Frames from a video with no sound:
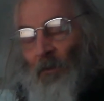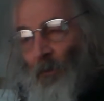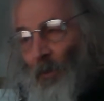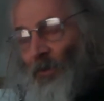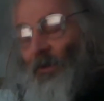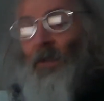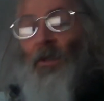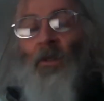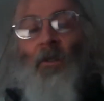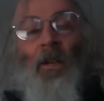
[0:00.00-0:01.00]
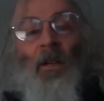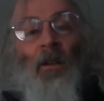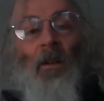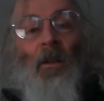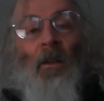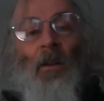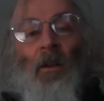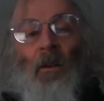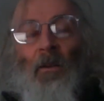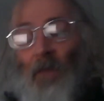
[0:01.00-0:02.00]
postgraduate degree.
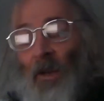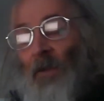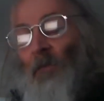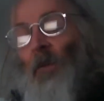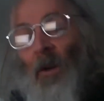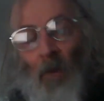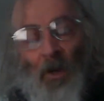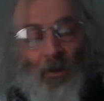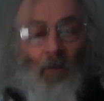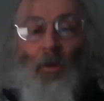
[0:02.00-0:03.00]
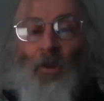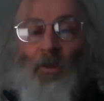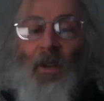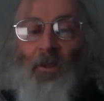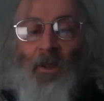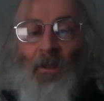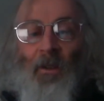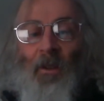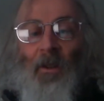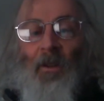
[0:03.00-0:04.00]
I worked on postgraduate.
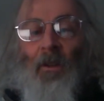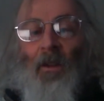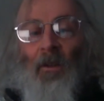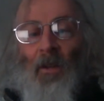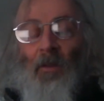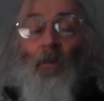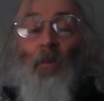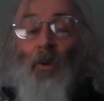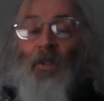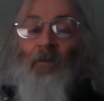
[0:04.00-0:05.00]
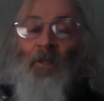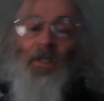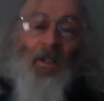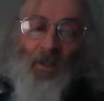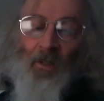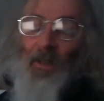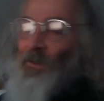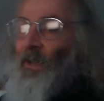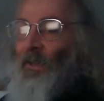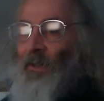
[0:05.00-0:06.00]
I did postgraduate research. I didn't
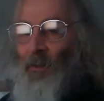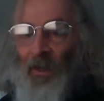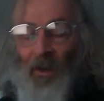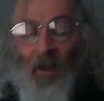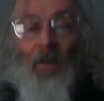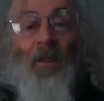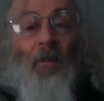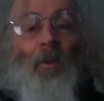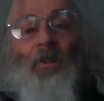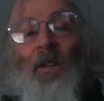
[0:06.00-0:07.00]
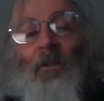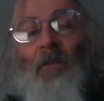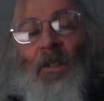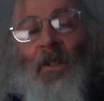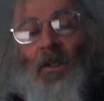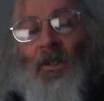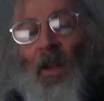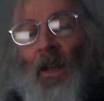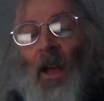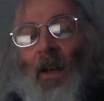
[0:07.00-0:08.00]
actually get it, but I did the postgraduate research,
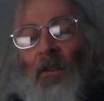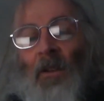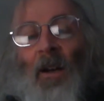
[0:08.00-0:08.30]
and